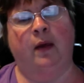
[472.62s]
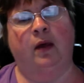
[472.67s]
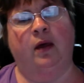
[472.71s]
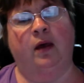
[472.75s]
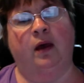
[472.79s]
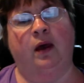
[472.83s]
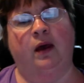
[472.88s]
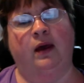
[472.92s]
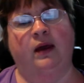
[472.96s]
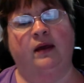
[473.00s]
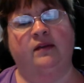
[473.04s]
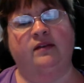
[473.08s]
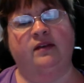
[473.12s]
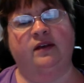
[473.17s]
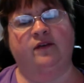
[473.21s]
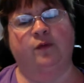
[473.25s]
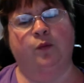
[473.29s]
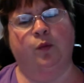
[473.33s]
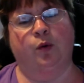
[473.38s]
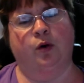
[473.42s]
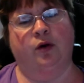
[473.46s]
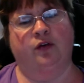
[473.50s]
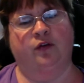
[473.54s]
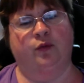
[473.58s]
It's even
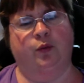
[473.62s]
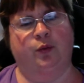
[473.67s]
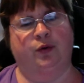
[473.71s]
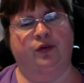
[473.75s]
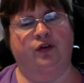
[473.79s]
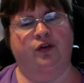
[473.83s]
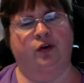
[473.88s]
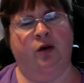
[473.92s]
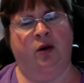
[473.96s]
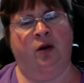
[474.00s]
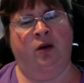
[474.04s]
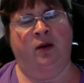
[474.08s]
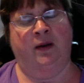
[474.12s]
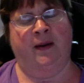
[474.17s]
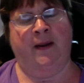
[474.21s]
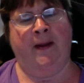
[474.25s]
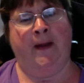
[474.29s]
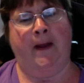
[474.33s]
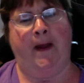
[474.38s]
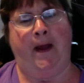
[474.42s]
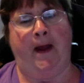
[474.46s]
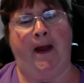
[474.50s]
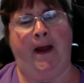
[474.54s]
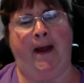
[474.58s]
worse when we start looking
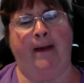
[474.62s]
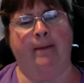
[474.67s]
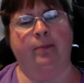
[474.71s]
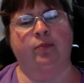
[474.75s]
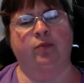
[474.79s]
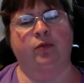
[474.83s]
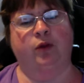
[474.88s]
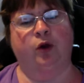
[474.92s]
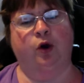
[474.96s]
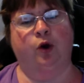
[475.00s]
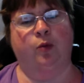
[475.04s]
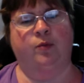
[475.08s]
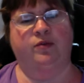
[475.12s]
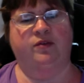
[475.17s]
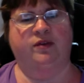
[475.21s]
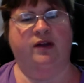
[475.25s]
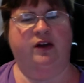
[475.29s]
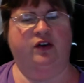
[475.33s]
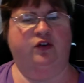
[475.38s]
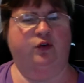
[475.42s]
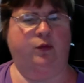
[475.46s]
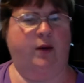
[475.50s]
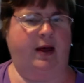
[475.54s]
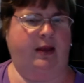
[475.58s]
at
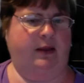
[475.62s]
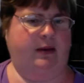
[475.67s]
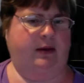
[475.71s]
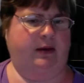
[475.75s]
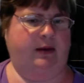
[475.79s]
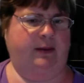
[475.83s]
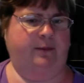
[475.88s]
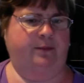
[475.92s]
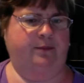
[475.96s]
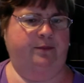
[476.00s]
homosexuality.